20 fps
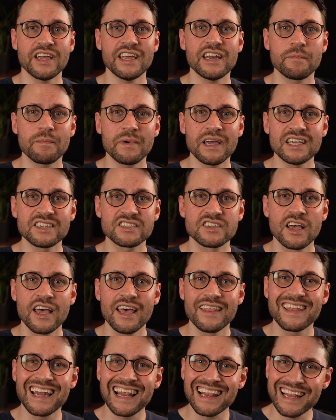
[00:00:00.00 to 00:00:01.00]
database
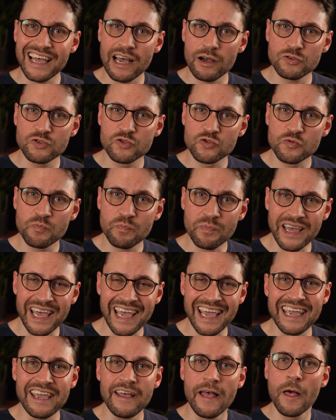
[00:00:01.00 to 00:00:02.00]
that allows you to
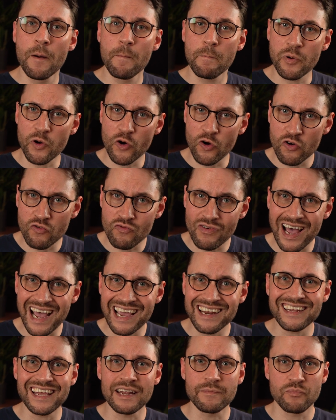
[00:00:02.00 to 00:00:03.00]
pay per
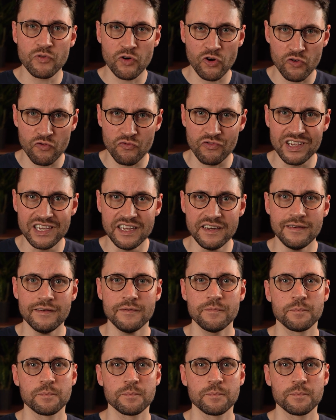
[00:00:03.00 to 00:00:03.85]
write and per read.